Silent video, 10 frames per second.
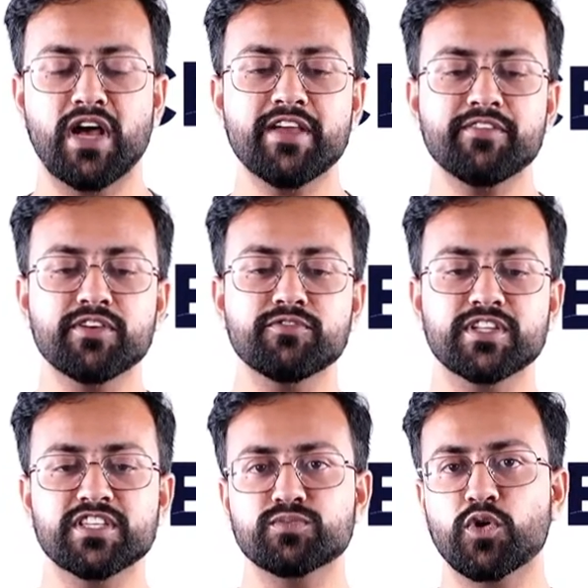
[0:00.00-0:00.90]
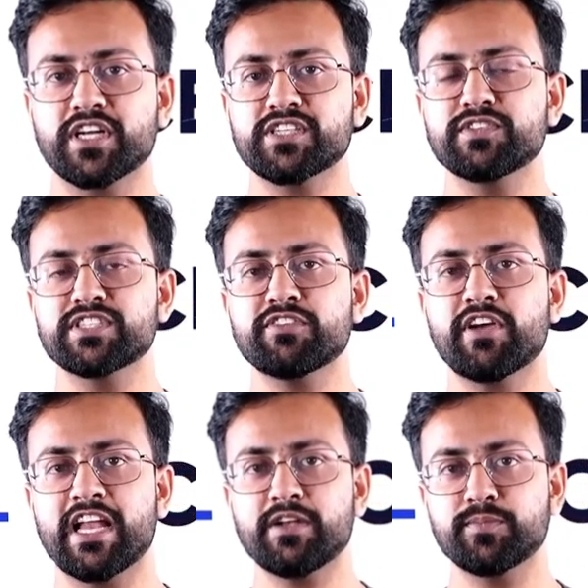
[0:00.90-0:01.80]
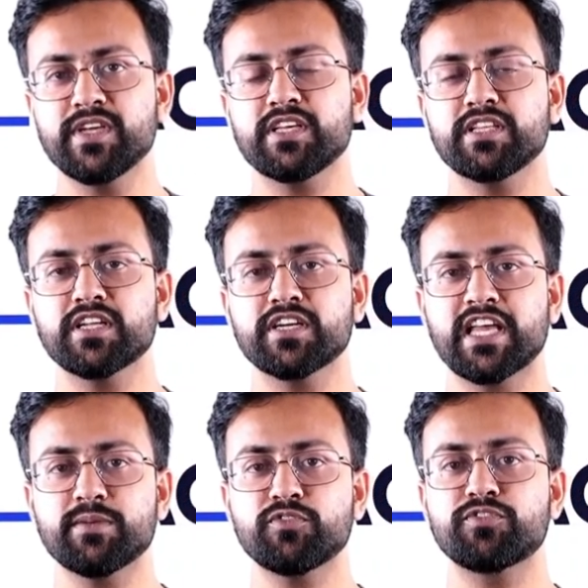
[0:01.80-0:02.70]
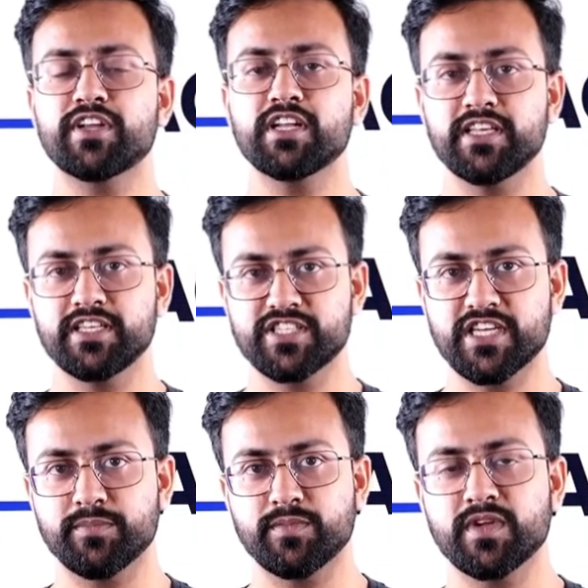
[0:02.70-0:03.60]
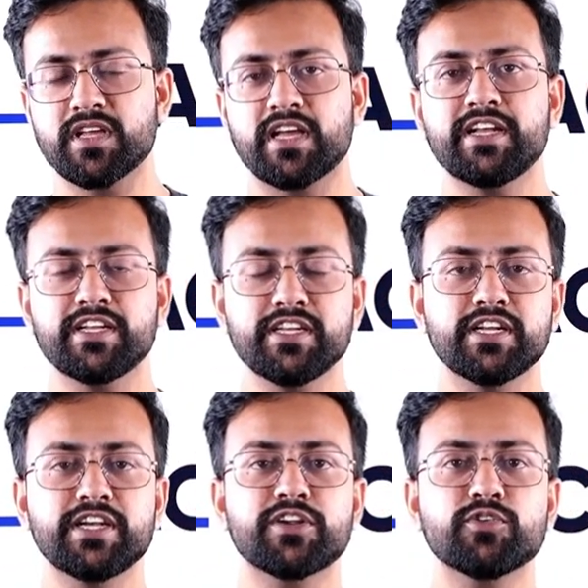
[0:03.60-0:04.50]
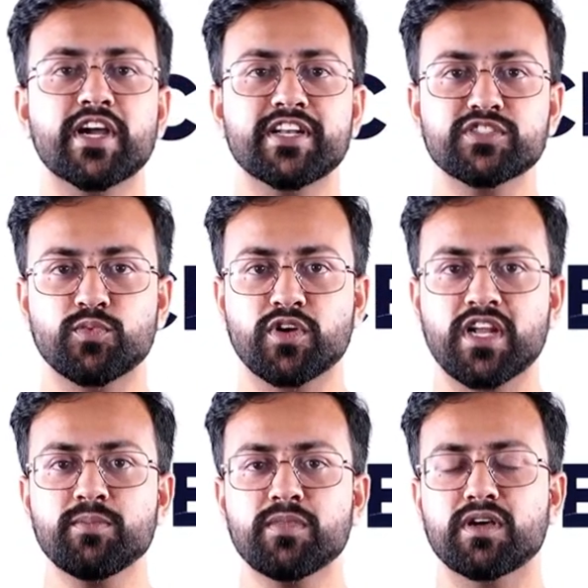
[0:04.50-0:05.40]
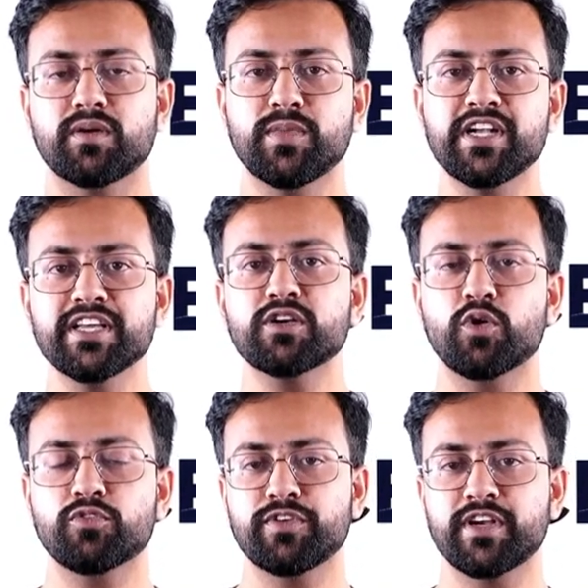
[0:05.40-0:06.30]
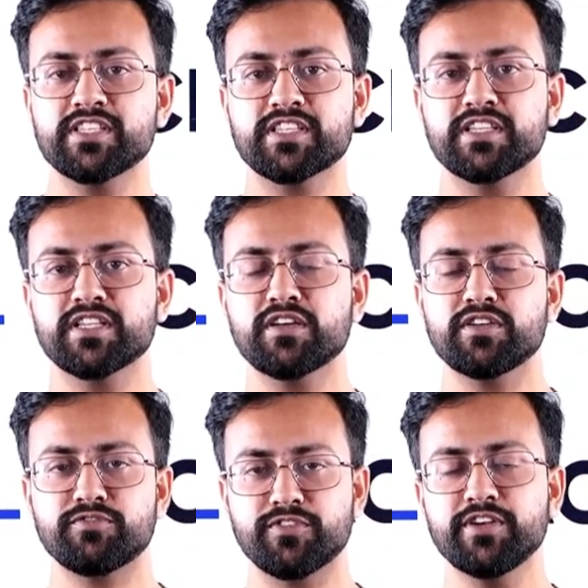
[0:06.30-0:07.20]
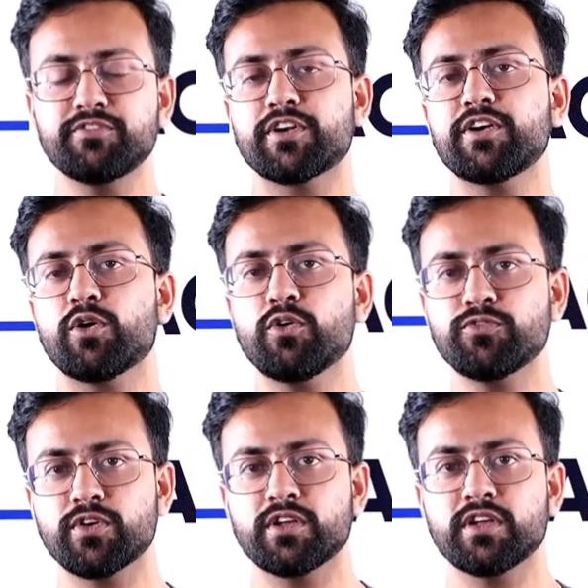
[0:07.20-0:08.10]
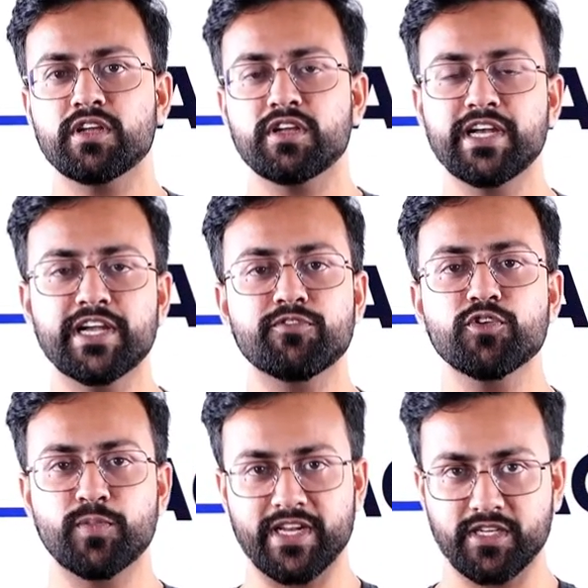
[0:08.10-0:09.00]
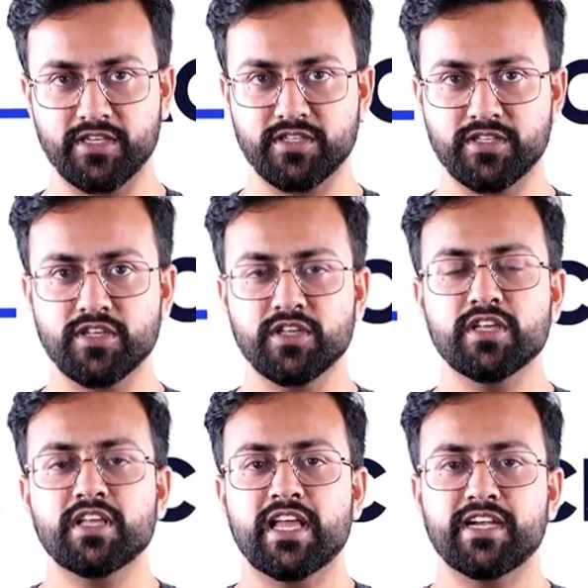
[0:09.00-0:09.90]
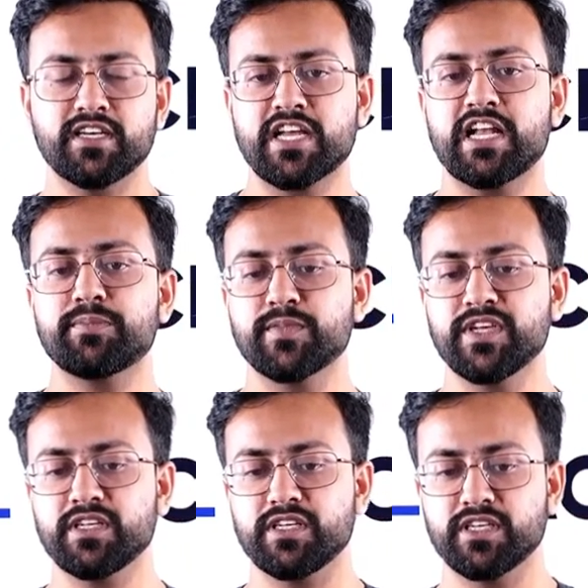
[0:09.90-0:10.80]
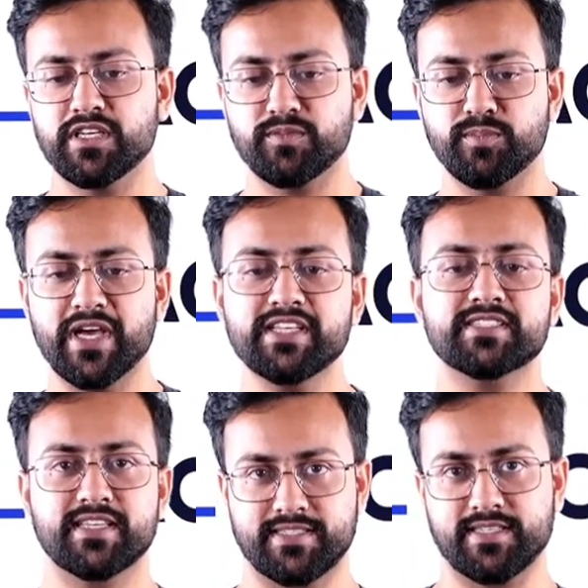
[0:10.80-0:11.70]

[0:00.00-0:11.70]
uh, I have given various mock tests which have helped me in the time of real exam and in interview guidance program, building confidence in the in front of interview panel. It has helped me in my